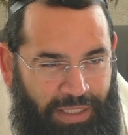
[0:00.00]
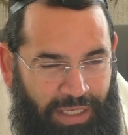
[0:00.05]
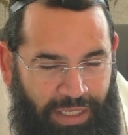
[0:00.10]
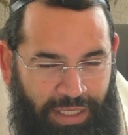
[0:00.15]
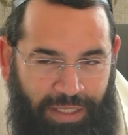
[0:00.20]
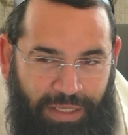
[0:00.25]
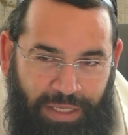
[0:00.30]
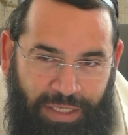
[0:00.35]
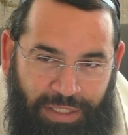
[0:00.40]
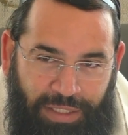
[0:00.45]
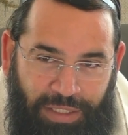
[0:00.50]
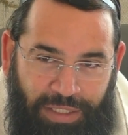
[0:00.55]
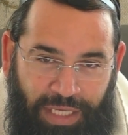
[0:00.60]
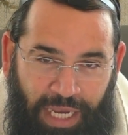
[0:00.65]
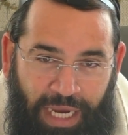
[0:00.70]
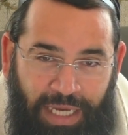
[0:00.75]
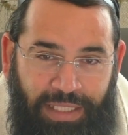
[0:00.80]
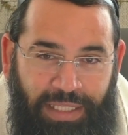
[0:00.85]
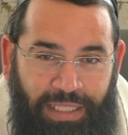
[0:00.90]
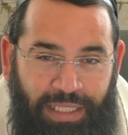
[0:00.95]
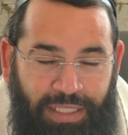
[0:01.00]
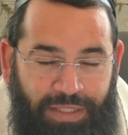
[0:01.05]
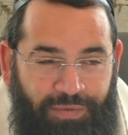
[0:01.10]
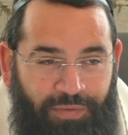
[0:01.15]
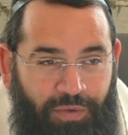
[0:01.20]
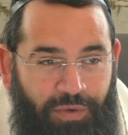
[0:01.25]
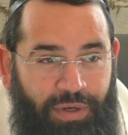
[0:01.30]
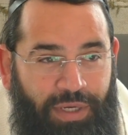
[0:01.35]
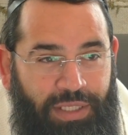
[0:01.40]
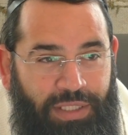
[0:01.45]
A society that's
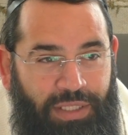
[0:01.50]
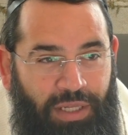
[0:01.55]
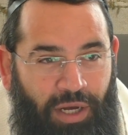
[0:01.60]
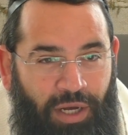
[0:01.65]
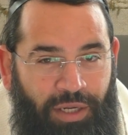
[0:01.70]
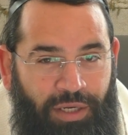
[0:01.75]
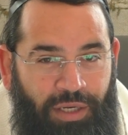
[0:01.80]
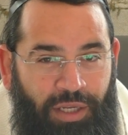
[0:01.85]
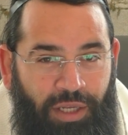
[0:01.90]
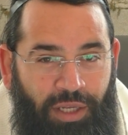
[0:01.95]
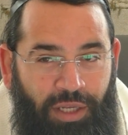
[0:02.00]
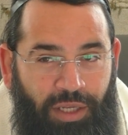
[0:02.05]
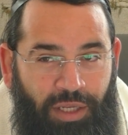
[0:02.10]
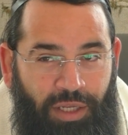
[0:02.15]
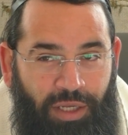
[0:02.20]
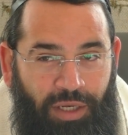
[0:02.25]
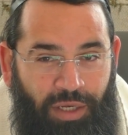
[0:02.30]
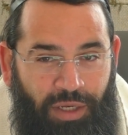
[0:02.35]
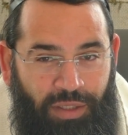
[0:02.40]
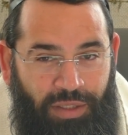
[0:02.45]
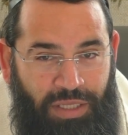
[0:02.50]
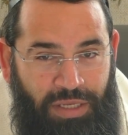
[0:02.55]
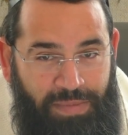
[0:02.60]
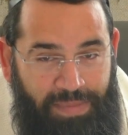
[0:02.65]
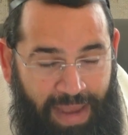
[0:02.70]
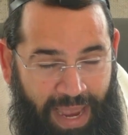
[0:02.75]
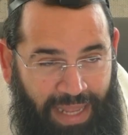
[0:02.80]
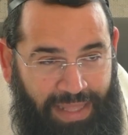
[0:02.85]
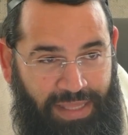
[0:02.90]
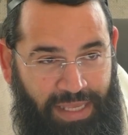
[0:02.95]
focused on
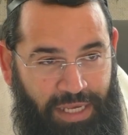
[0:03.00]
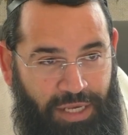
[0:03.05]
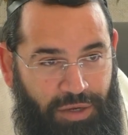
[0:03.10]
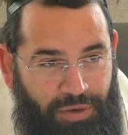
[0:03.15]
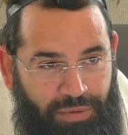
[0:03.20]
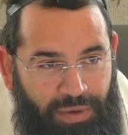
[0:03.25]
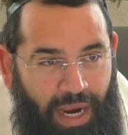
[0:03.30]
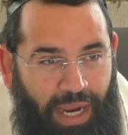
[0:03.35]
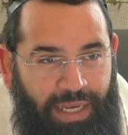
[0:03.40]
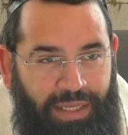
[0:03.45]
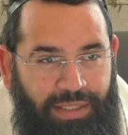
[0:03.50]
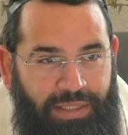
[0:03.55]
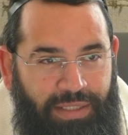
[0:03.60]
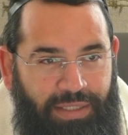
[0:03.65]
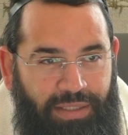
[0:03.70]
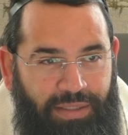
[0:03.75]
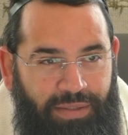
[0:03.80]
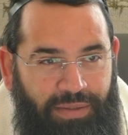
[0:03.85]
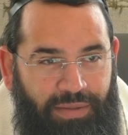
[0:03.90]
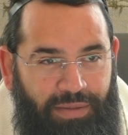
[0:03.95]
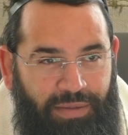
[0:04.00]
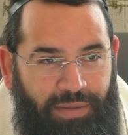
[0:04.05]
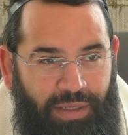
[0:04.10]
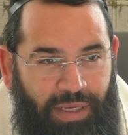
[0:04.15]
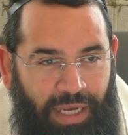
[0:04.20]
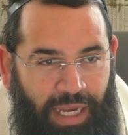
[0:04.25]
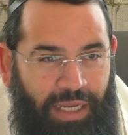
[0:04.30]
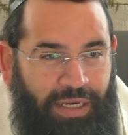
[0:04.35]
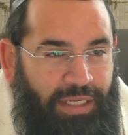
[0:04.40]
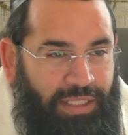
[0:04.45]
demanding your rights,
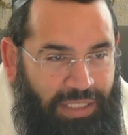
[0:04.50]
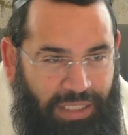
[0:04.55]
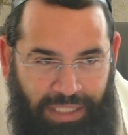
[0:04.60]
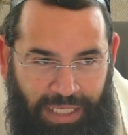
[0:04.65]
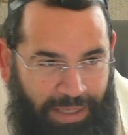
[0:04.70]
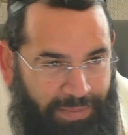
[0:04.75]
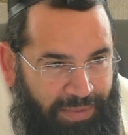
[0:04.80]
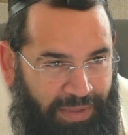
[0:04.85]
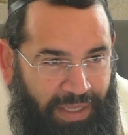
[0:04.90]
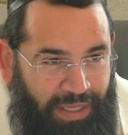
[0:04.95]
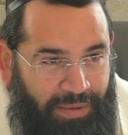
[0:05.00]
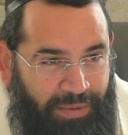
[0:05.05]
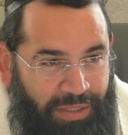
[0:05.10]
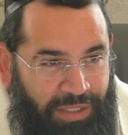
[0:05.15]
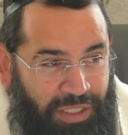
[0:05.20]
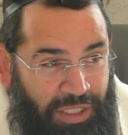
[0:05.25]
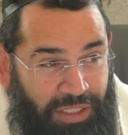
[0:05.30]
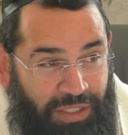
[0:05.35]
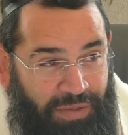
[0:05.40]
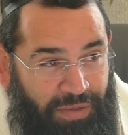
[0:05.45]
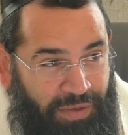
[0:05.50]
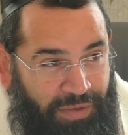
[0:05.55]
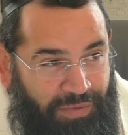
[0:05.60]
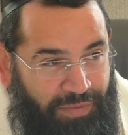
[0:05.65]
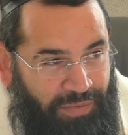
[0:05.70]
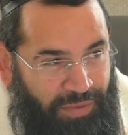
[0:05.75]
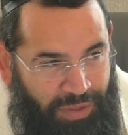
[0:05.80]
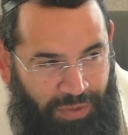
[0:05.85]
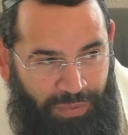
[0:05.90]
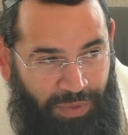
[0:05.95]
again, it's the same thing. It's just
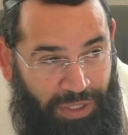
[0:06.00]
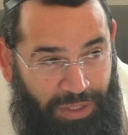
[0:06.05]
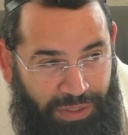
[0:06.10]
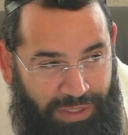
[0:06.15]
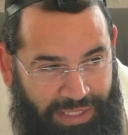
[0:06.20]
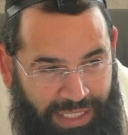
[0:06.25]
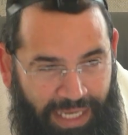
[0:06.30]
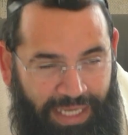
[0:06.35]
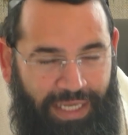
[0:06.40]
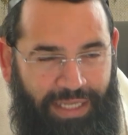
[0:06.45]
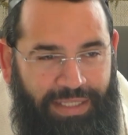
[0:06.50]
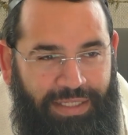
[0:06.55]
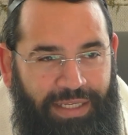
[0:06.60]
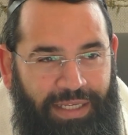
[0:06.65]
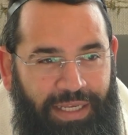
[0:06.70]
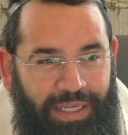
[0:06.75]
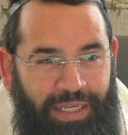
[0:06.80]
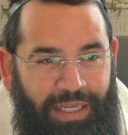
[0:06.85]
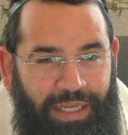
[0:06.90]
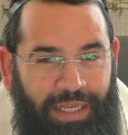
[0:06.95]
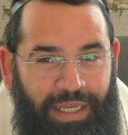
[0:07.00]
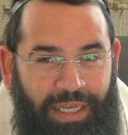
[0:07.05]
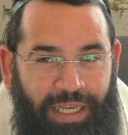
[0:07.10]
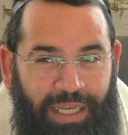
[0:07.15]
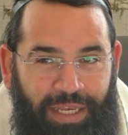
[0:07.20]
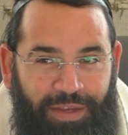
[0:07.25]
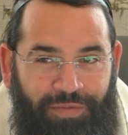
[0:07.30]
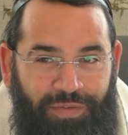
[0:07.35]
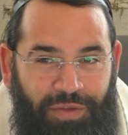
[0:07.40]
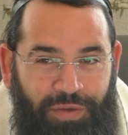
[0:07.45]
the way you say it.
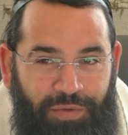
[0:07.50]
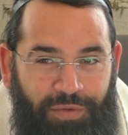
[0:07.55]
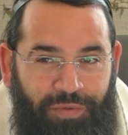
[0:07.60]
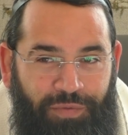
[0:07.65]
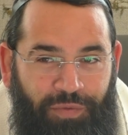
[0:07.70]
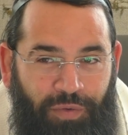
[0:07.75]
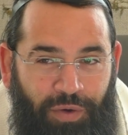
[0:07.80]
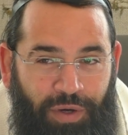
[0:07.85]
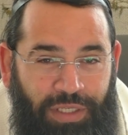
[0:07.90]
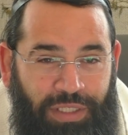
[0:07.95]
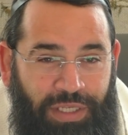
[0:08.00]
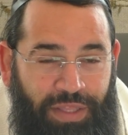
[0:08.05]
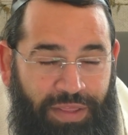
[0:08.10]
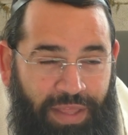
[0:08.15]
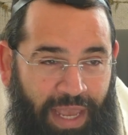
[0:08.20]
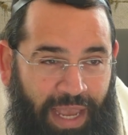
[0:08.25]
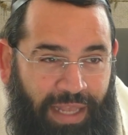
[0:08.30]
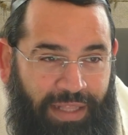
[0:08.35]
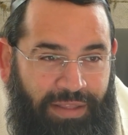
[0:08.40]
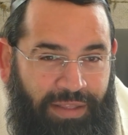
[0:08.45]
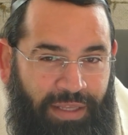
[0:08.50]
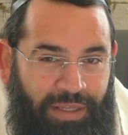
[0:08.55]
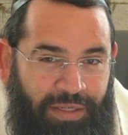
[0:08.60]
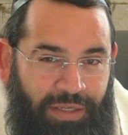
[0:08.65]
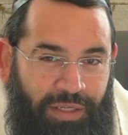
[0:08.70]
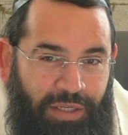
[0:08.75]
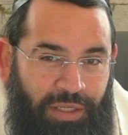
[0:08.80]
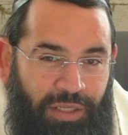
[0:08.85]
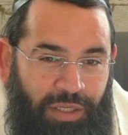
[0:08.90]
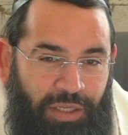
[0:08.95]
If you focus on that,
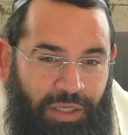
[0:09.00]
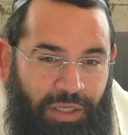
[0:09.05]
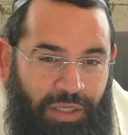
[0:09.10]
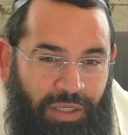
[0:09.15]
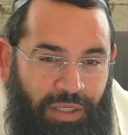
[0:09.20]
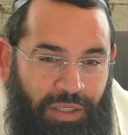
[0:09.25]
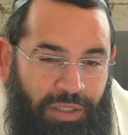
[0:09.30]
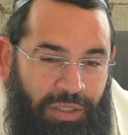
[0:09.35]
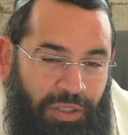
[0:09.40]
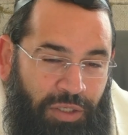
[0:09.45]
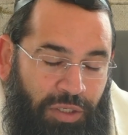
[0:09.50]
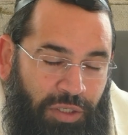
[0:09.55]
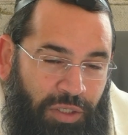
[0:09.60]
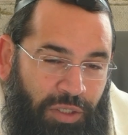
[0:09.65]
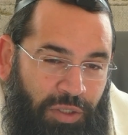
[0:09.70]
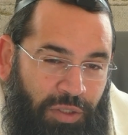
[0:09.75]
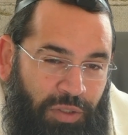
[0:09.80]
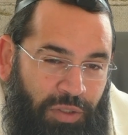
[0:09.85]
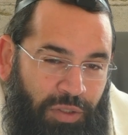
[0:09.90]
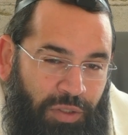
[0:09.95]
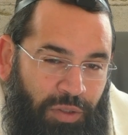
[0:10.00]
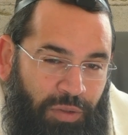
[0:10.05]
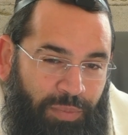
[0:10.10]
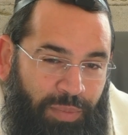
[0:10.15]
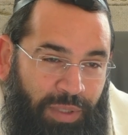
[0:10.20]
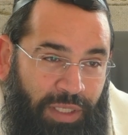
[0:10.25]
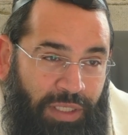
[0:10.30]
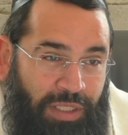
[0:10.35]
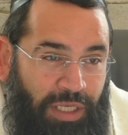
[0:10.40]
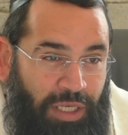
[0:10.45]
then you'll
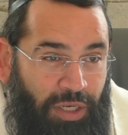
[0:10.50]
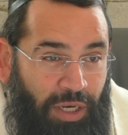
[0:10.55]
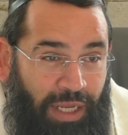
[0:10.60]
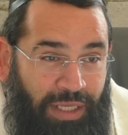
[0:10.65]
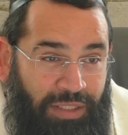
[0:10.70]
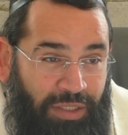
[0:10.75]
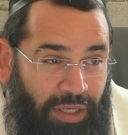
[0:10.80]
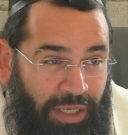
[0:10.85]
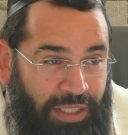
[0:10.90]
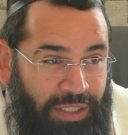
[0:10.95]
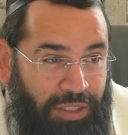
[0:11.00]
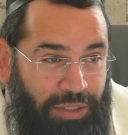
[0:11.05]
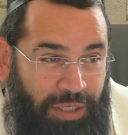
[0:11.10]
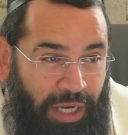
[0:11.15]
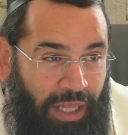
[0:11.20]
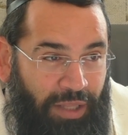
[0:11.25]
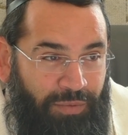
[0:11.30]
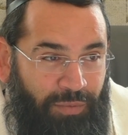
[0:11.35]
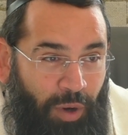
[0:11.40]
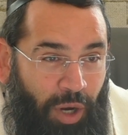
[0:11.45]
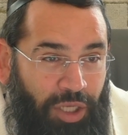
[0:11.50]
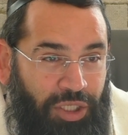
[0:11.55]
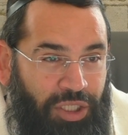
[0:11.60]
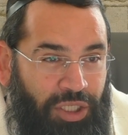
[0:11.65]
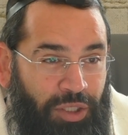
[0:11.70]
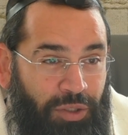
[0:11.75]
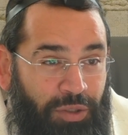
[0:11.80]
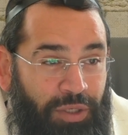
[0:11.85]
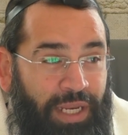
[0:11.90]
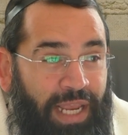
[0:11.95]
be, as long as you're not
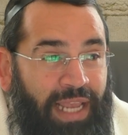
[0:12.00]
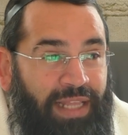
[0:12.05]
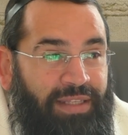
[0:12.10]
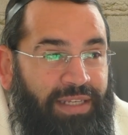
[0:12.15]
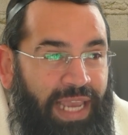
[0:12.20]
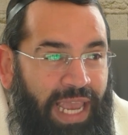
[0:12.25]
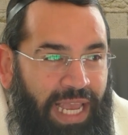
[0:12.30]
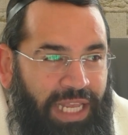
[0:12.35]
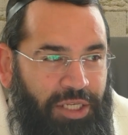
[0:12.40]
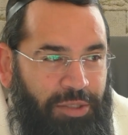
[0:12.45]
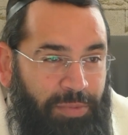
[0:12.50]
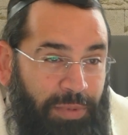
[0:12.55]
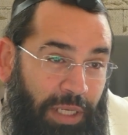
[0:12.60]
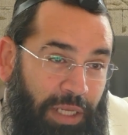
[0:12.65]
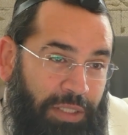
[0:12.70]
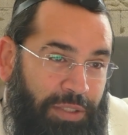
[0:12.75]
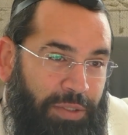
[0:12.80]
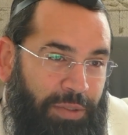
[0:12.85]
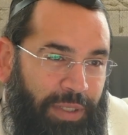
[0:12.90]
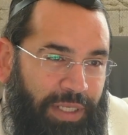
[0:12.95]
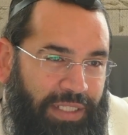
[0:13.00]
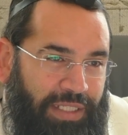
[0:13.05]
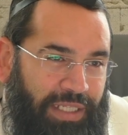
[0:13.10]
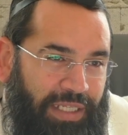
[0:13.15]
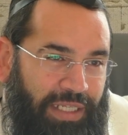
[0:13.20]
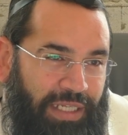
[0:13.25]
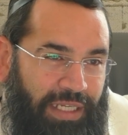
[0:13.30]
watching or you can't catch me, I'll do it.